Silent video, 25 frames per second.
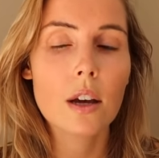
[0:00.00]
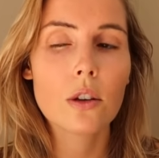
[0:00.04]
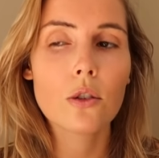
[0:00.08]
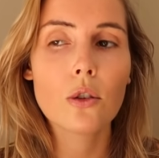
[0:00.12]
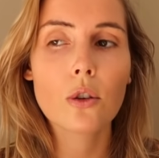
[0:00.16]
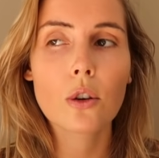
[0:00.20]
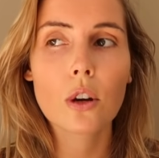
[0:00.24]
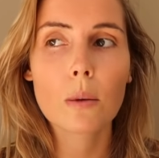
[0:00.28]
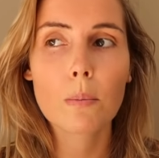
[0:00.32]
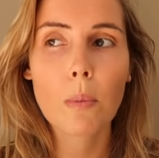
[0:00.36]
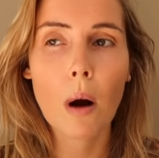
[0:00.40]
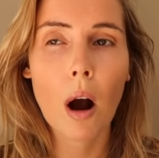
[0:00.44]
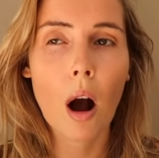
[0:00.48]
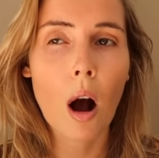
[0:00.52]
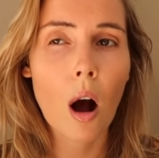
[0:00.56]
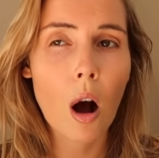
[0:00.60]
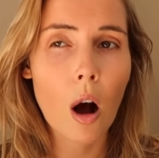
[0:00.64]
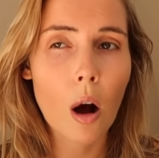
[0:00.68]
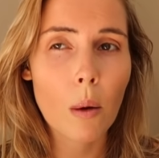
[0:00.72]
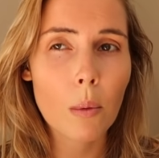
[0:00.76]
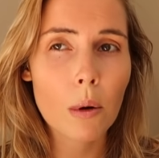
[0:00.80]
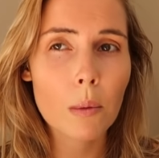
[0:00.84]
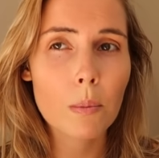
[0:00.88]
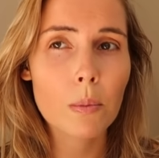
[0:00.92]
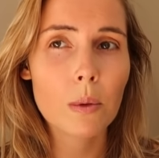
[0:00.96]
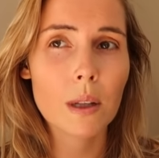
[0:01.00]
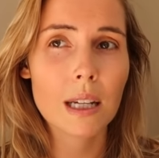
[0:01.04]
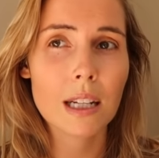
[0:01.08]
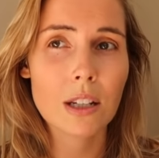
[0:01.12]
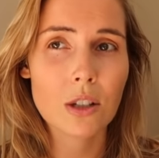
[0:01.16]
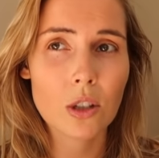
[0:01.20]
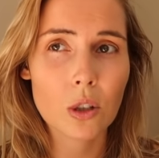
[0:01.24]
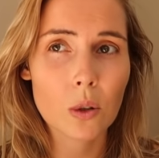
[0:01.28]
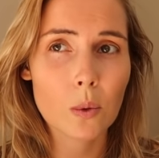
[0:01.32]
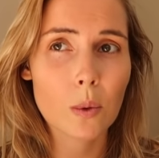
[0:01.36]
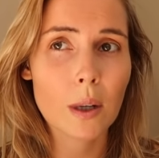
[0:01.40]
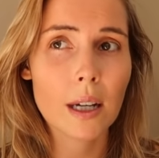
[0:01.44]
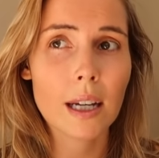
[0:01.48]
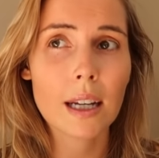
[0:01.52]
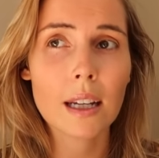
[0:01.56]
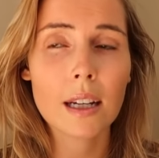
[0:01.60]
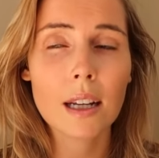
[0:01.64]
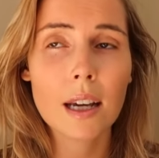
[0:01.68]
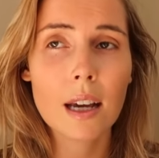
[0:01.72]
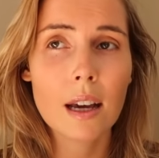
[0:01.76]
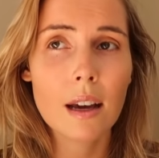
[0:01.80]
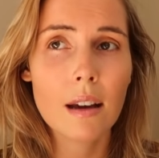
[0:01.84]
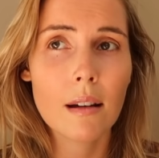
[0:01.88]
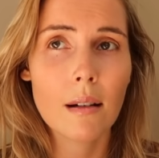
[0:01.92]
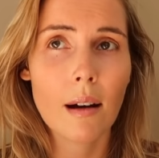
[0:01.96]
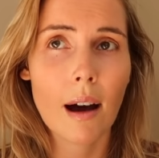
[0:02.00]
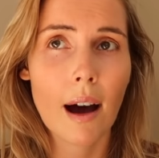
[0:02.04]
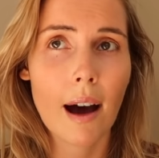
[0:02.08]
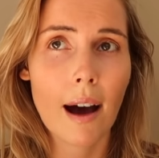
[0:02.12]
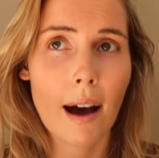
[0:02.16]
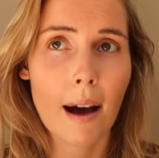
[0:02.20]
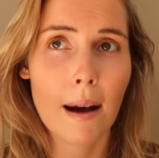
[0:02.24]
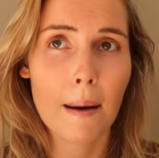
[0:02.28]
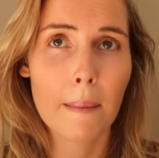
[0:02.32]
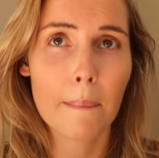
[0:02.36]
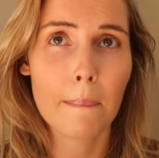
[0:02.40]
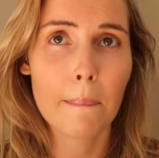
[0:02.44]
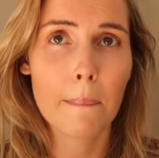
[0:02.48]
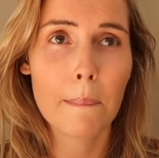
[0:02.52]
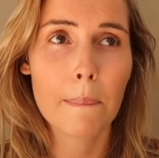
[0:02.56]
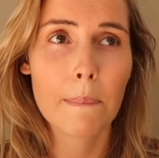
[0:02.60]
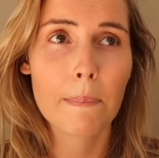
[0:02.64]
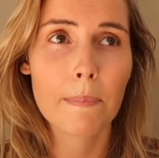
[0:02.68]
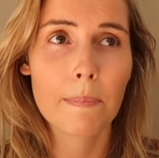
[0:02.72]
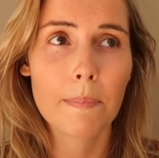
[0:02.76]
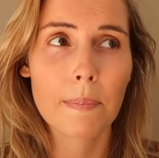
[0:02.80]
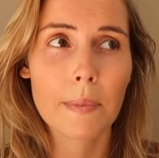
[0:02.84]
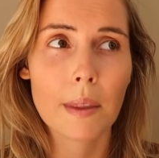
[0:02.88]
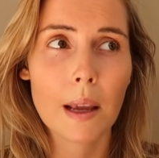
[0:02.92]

You could probably do it um,